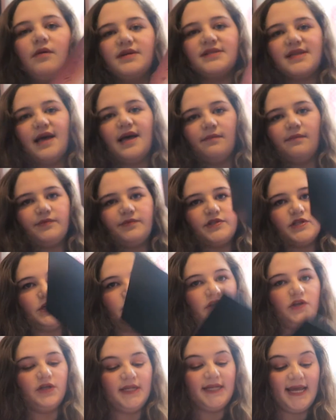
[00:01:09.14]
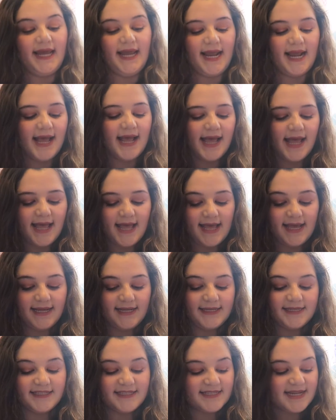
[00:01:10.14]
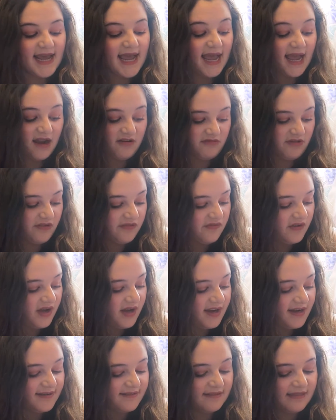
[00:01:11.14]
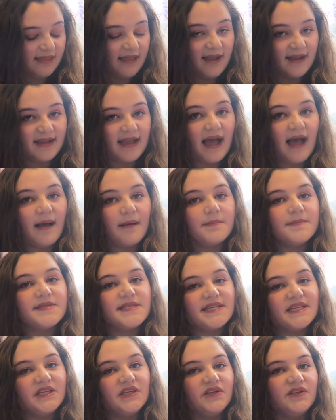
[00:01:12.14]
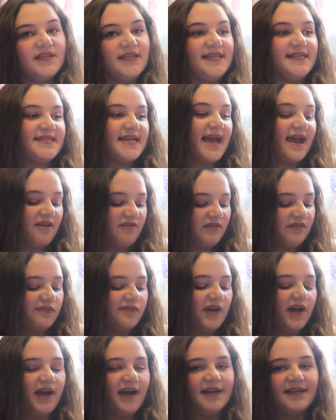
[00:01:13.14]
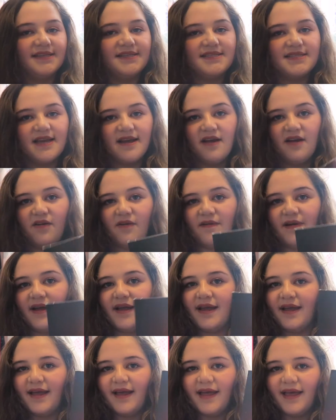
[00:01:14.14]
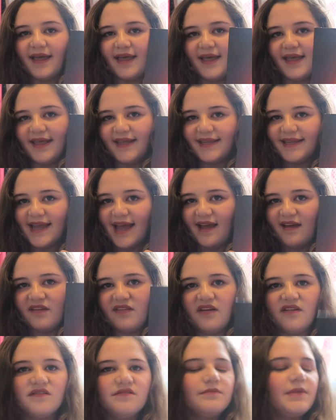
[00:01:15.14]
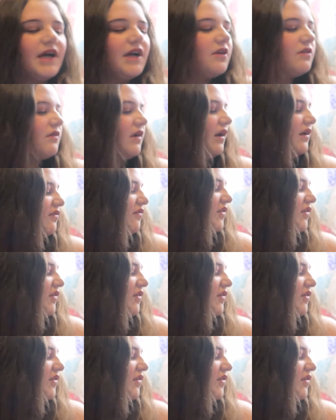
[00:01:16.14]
was absolutely terrified, like absolutely terrified. So yeah, that was my on-ride